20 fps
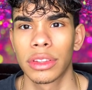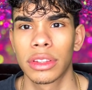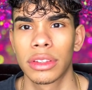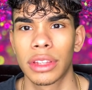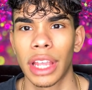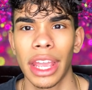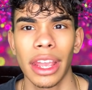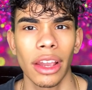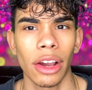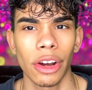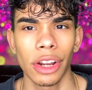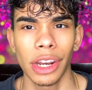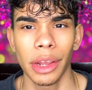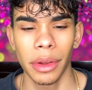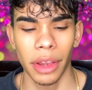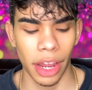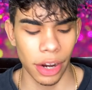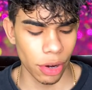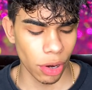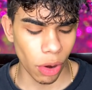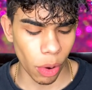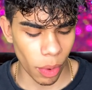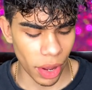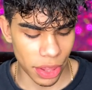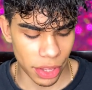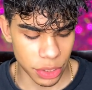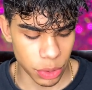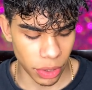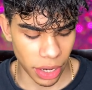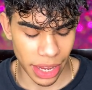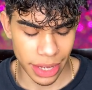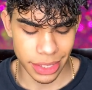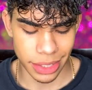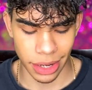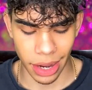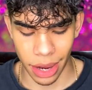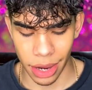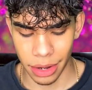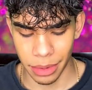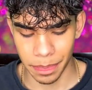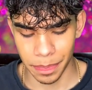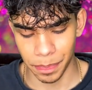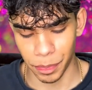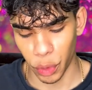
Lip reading: date on it. I don't know why this one has 9.